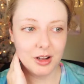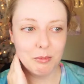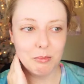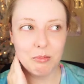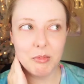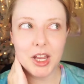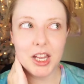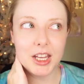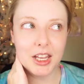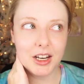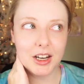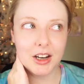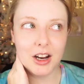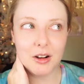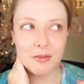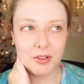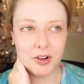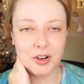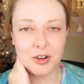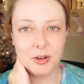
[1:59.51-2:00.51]
making an
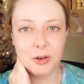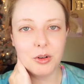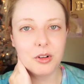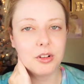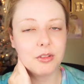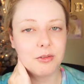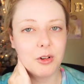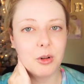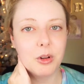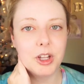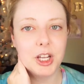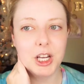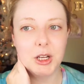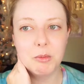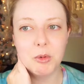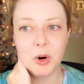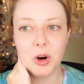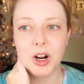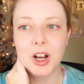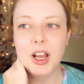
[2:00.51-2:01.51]
effort to exfoliate
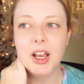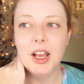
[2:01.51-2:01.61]
more.